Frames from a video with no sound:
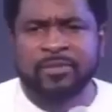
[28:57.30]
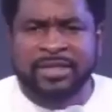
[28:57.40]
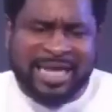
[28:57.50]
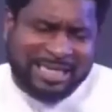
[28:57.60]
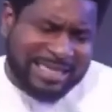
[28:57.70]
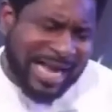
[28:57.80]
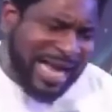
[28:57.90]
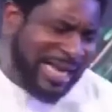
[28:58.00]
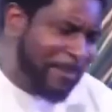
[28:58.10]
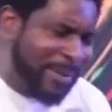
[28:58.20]
That's the
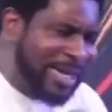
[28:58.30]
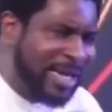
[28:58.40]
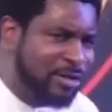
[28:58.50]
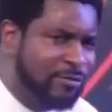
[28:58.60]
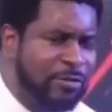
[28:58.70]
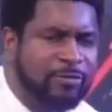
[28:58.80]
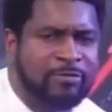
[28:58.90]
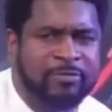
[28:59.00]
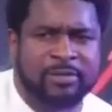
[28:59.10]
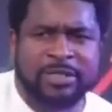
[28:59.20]
agape kind of love.
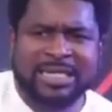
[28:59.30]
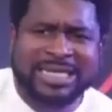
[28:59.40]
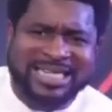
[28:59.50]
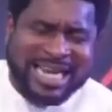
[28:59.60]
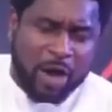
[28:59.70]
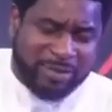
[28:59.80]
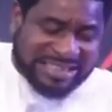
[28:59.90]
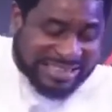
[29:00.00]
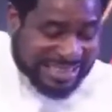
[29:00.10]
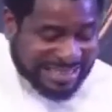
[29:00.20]
Now,
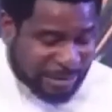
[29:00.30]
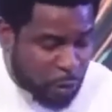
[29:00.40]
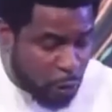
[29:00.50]
this third